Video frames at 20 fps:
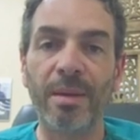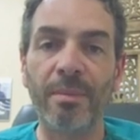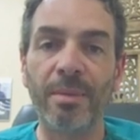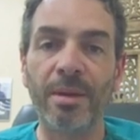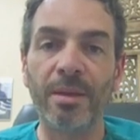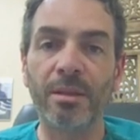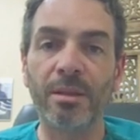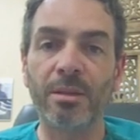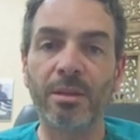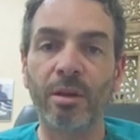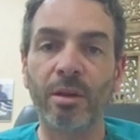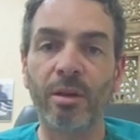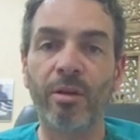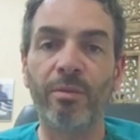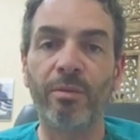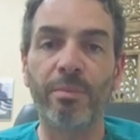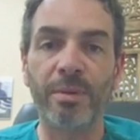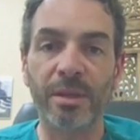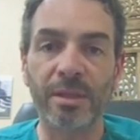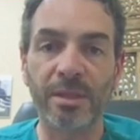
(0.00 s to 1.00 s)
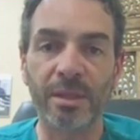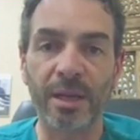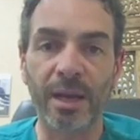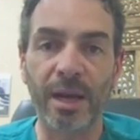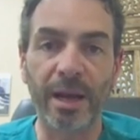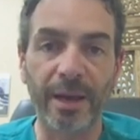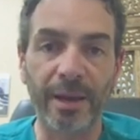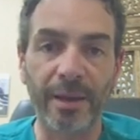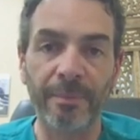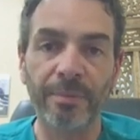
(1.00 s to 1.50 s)
by means of
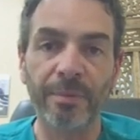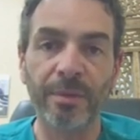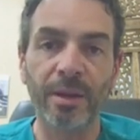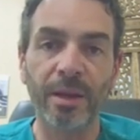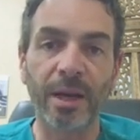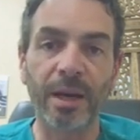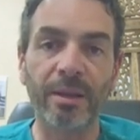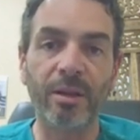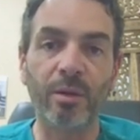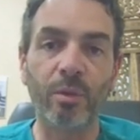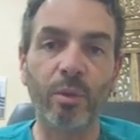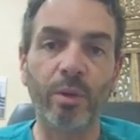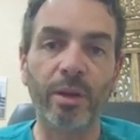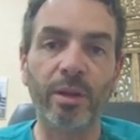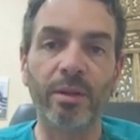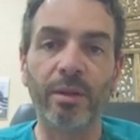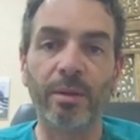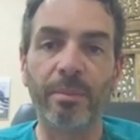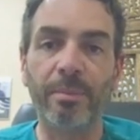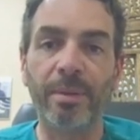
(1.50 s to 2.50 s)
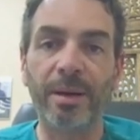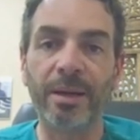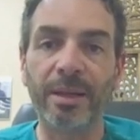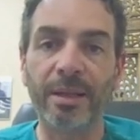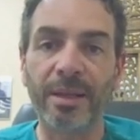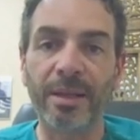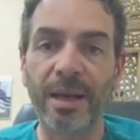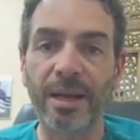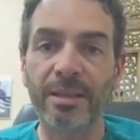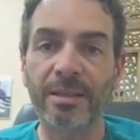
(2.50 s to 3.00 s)
PCI, either with
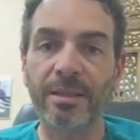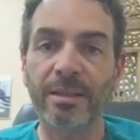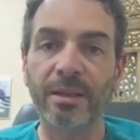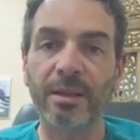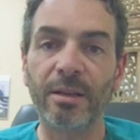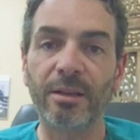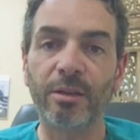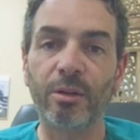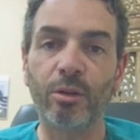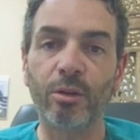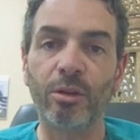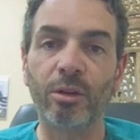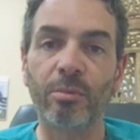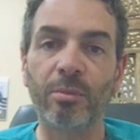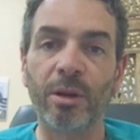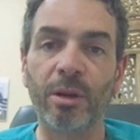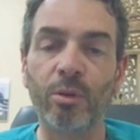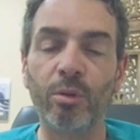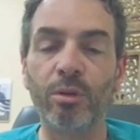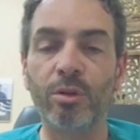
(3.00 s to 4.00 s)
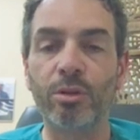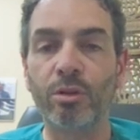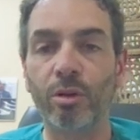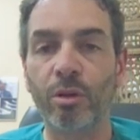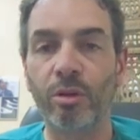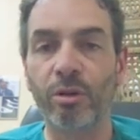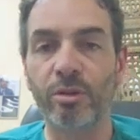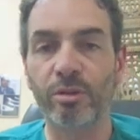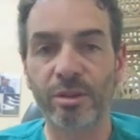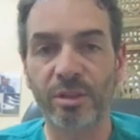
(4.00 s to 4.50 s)
paclitaxel, coated
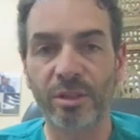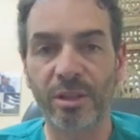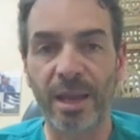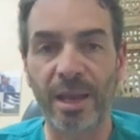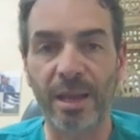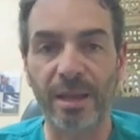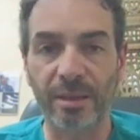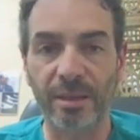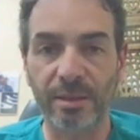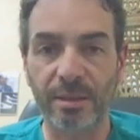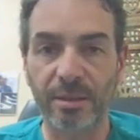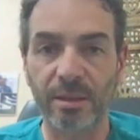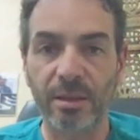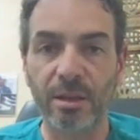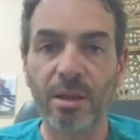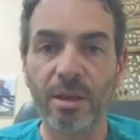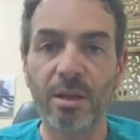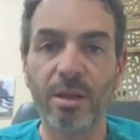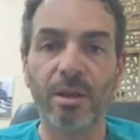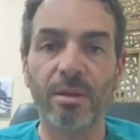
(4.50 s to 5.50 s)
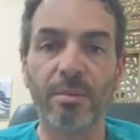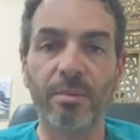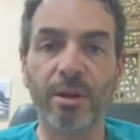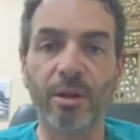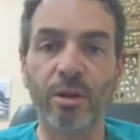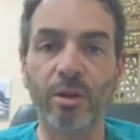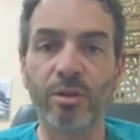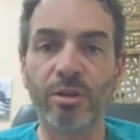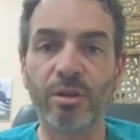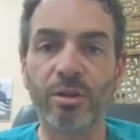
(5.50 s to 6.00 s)
balloons, or stents,
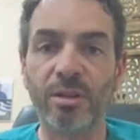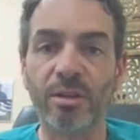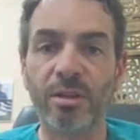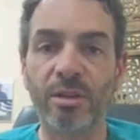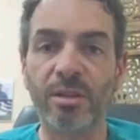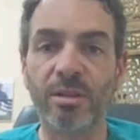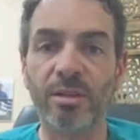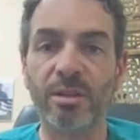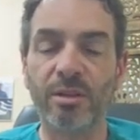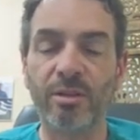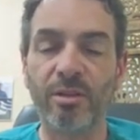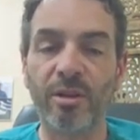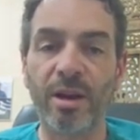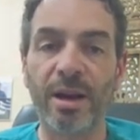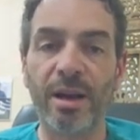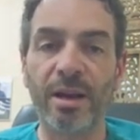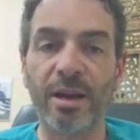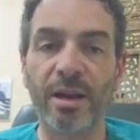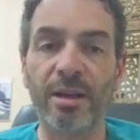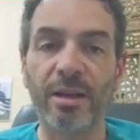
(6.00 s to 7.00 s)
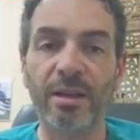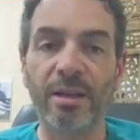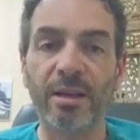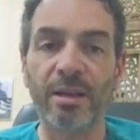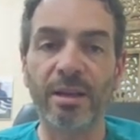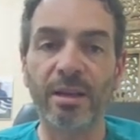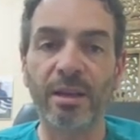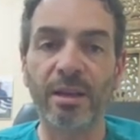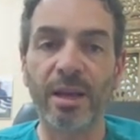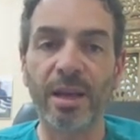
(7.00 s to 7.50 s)
because this drug
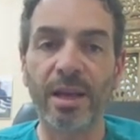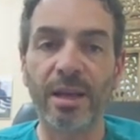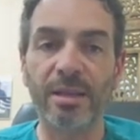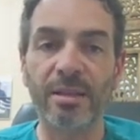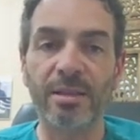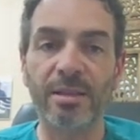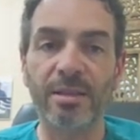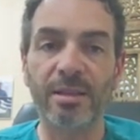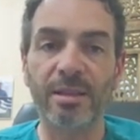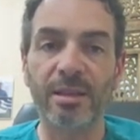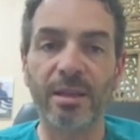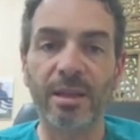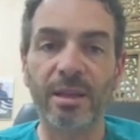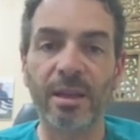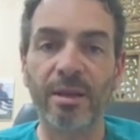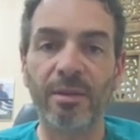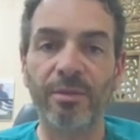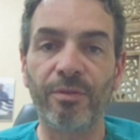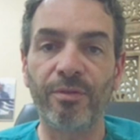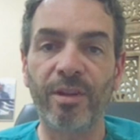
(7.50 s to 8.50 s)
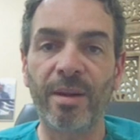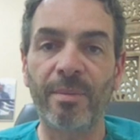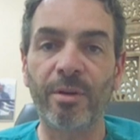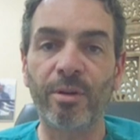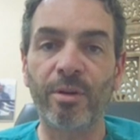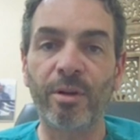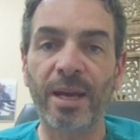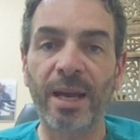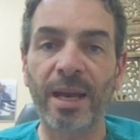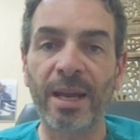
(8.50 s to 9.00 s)
has a
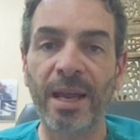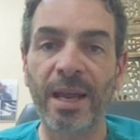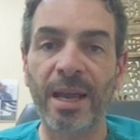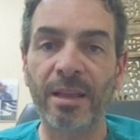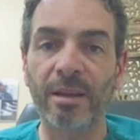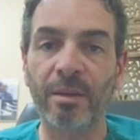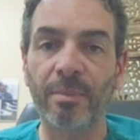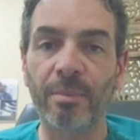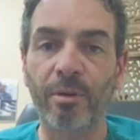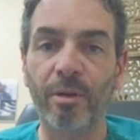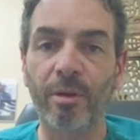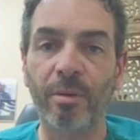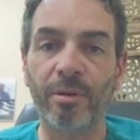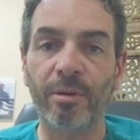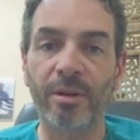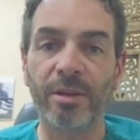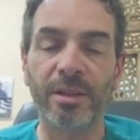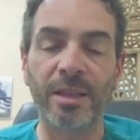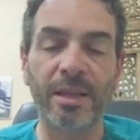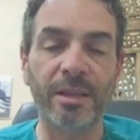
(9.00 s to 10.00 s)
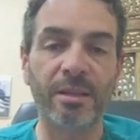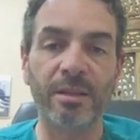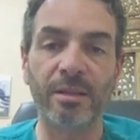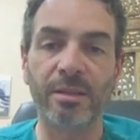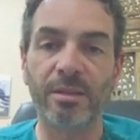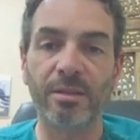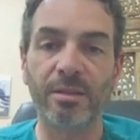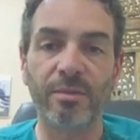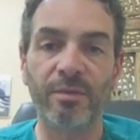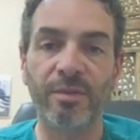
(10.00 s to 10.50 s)
pharmacokinetic property that
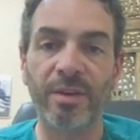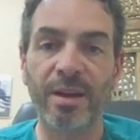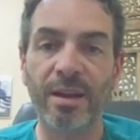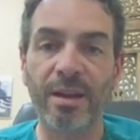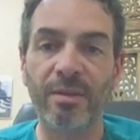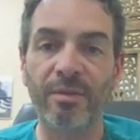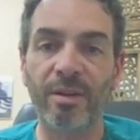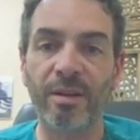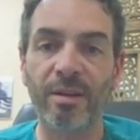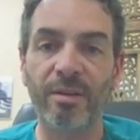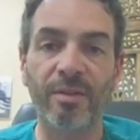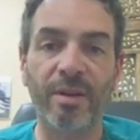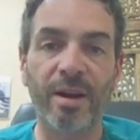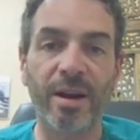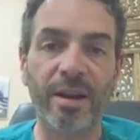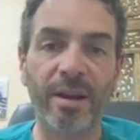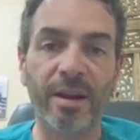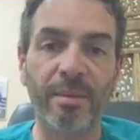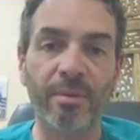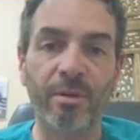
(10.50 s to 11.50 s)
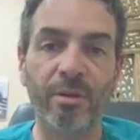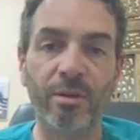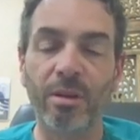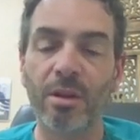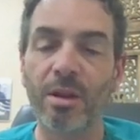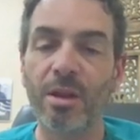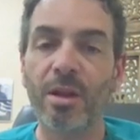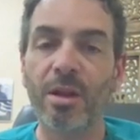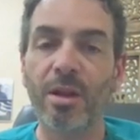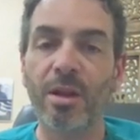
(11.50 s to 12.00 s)
is very, very
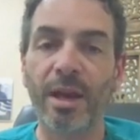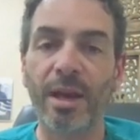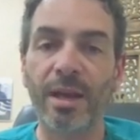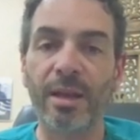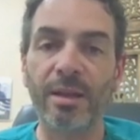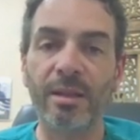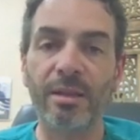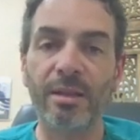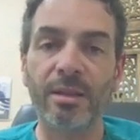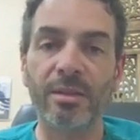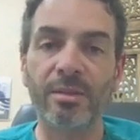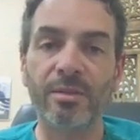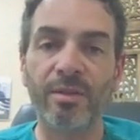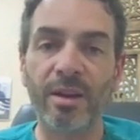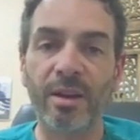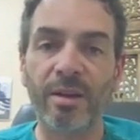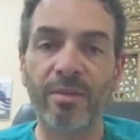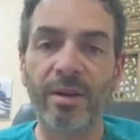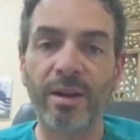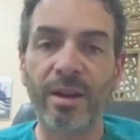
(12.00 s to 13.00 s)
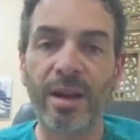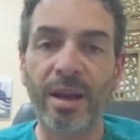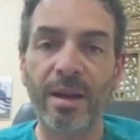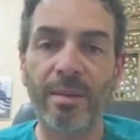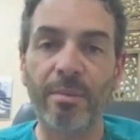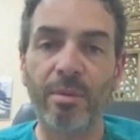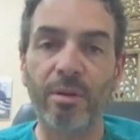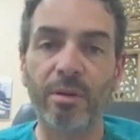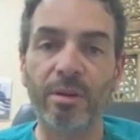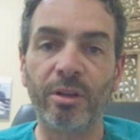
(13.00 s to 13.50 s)
variable, and it is very
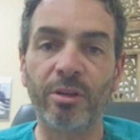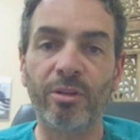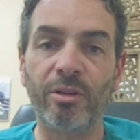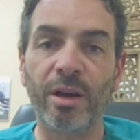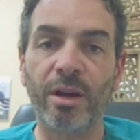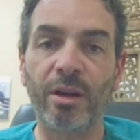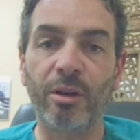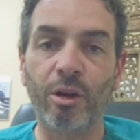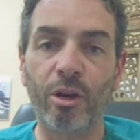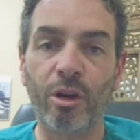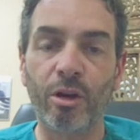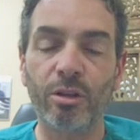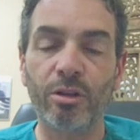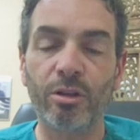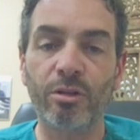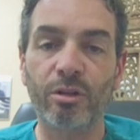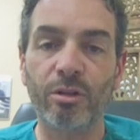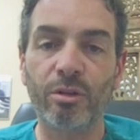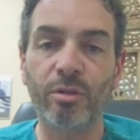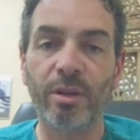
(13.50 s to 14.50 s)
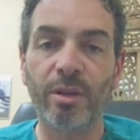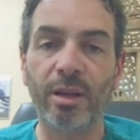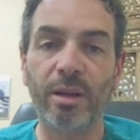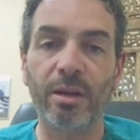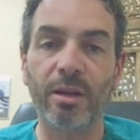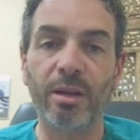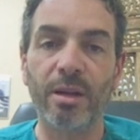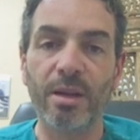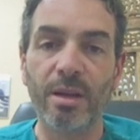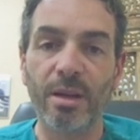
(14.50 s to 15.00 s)
variable, the drug loss
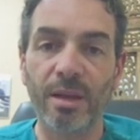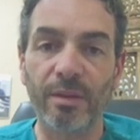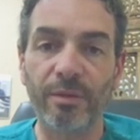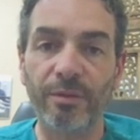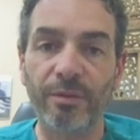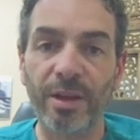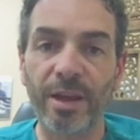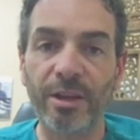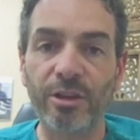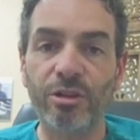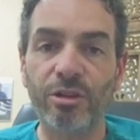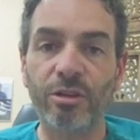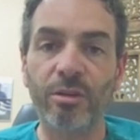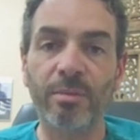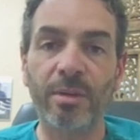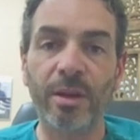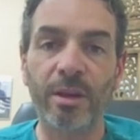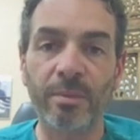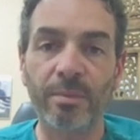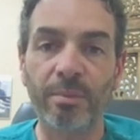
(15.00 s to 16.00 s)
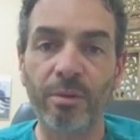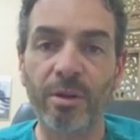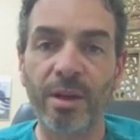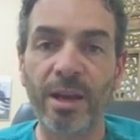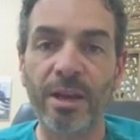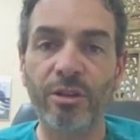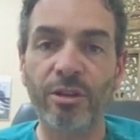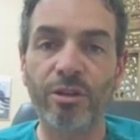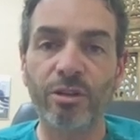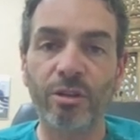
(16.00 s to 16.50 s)
during inflation,
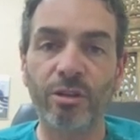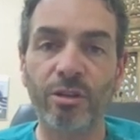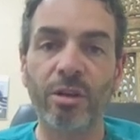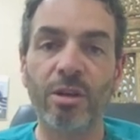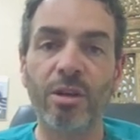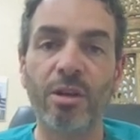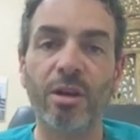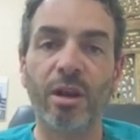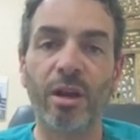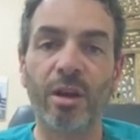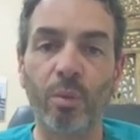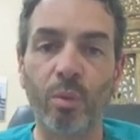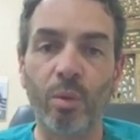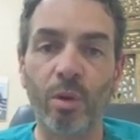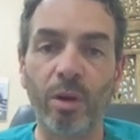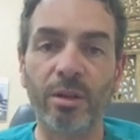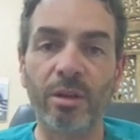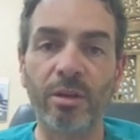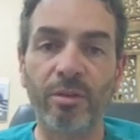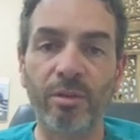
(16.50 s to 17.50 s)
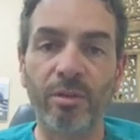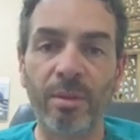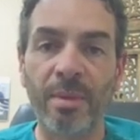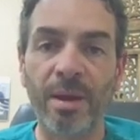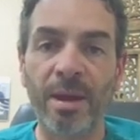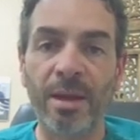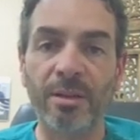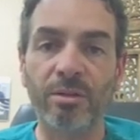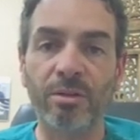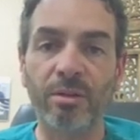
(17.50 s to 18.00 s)
manipulation, and what it
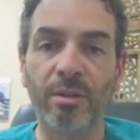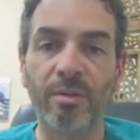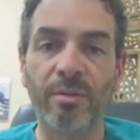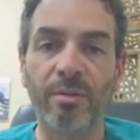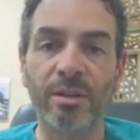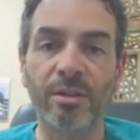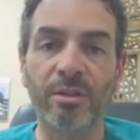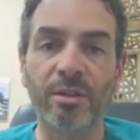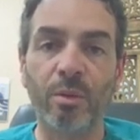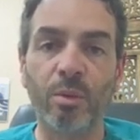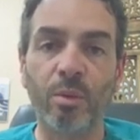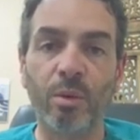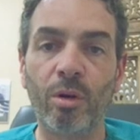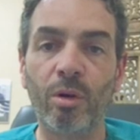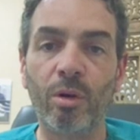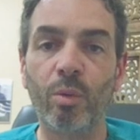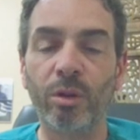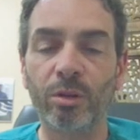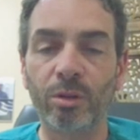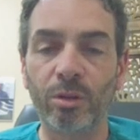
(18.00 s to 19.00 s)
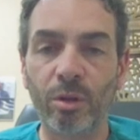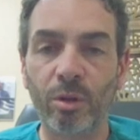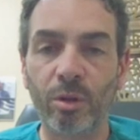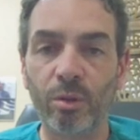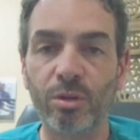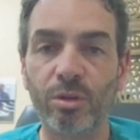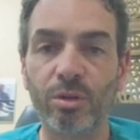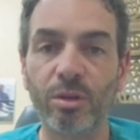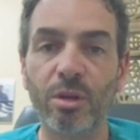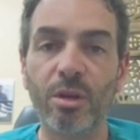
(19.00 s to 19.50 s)
remains on the vessel wall, what
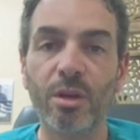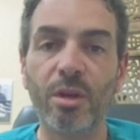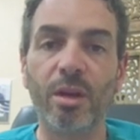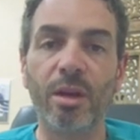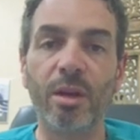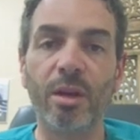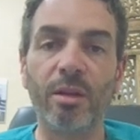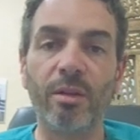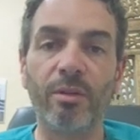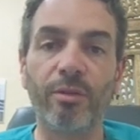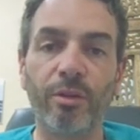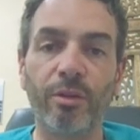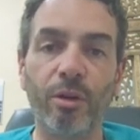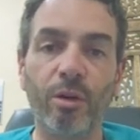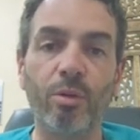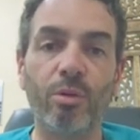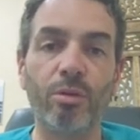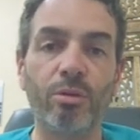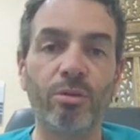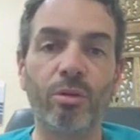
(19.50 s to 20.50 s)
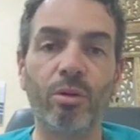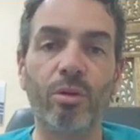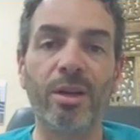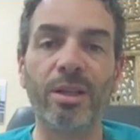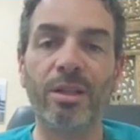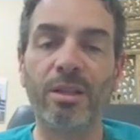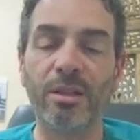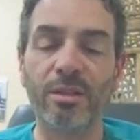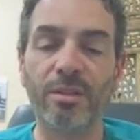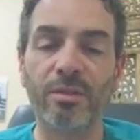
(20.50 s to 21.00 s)
goes in the flow. So
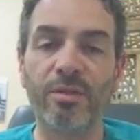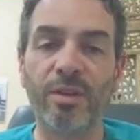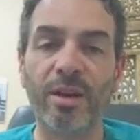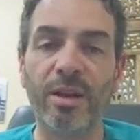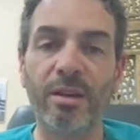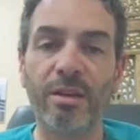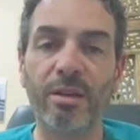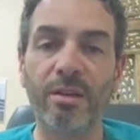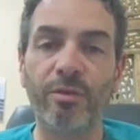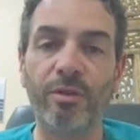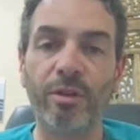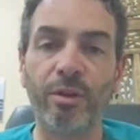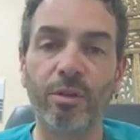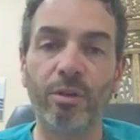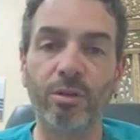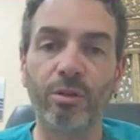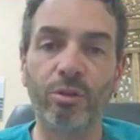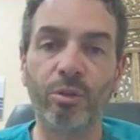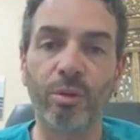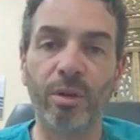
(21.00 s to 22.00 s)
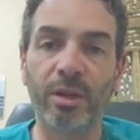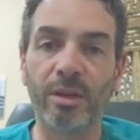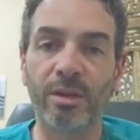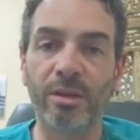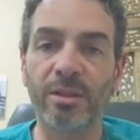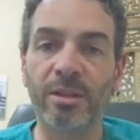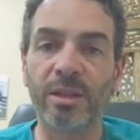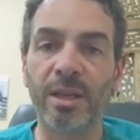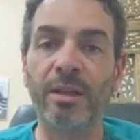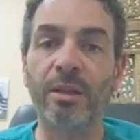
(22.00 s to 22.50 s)
it is very difficult to
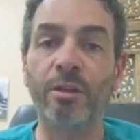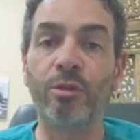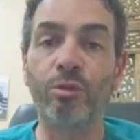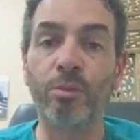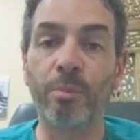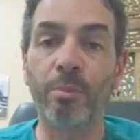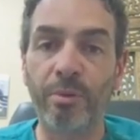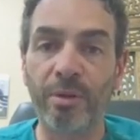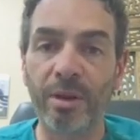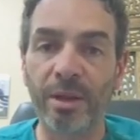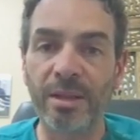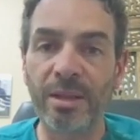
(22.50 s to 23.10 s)
understand and to